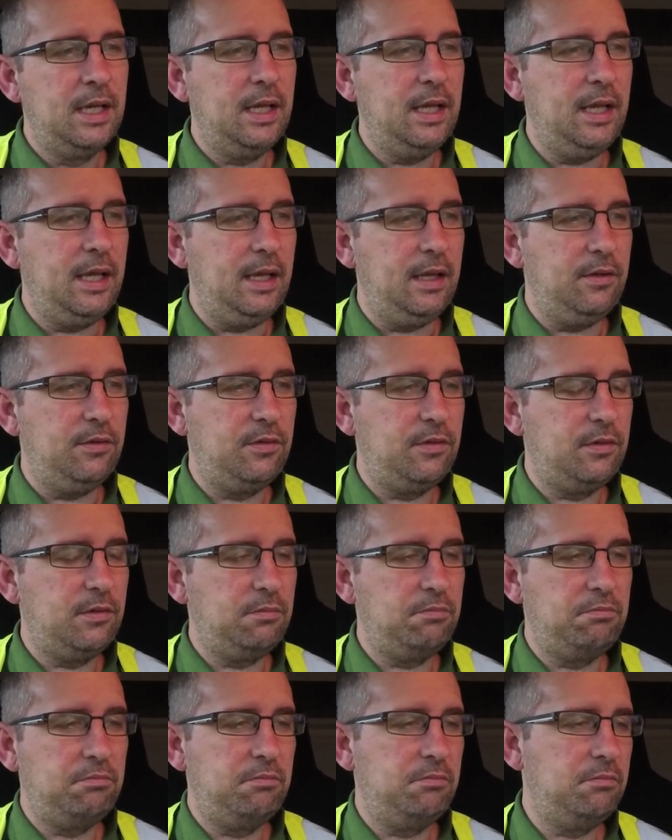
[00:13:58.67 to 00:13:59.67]
It's,
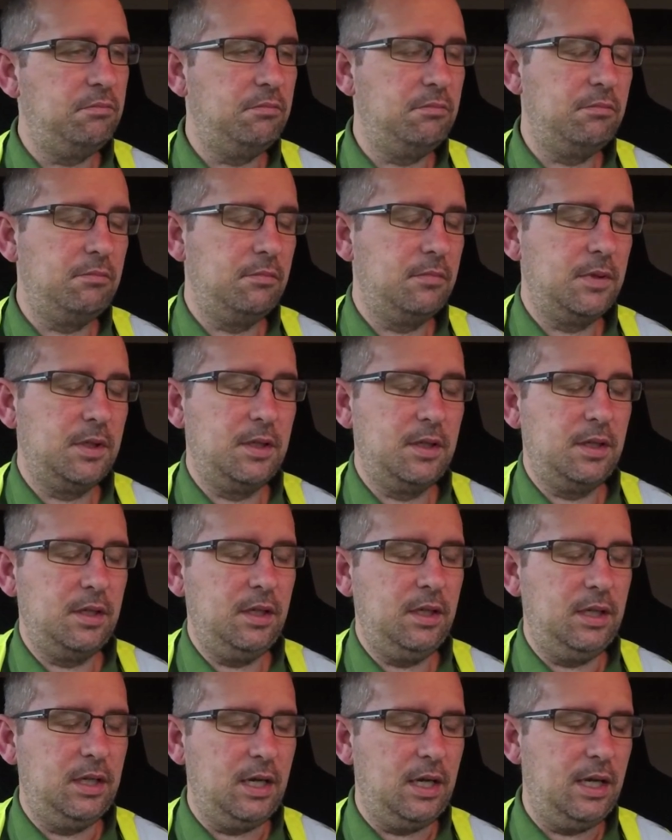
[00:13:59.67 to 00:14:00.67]

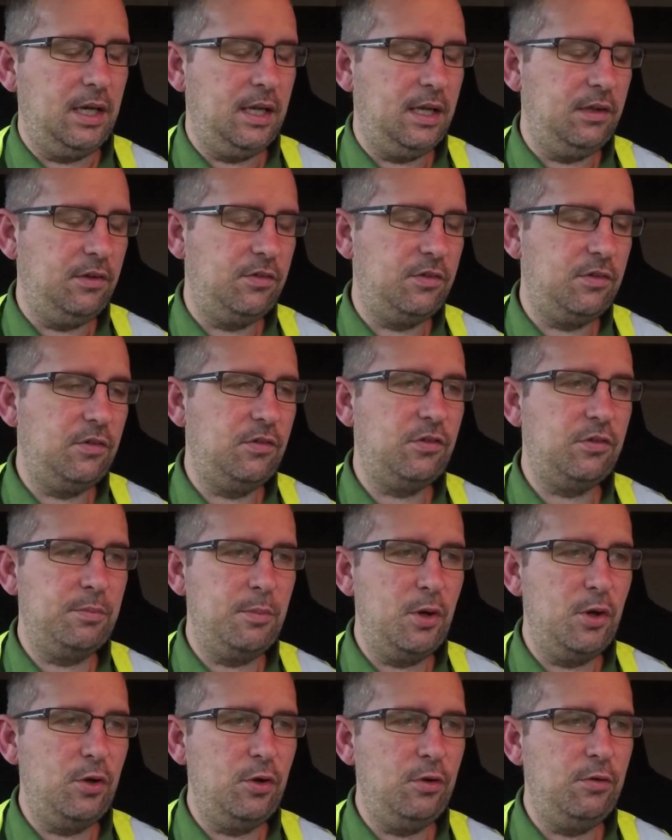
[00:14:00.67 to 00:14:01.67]
you know, it's
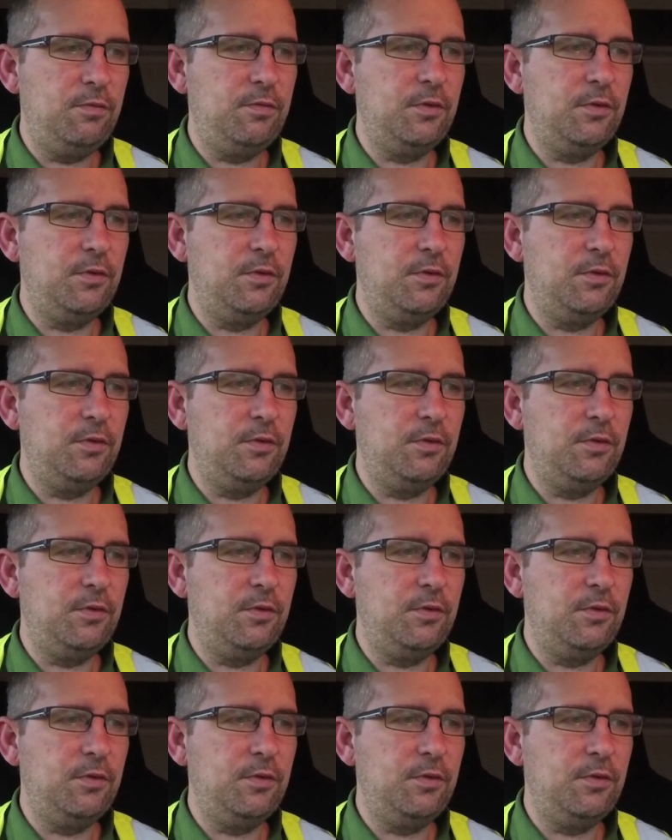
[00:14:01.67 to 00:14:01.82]
smooth,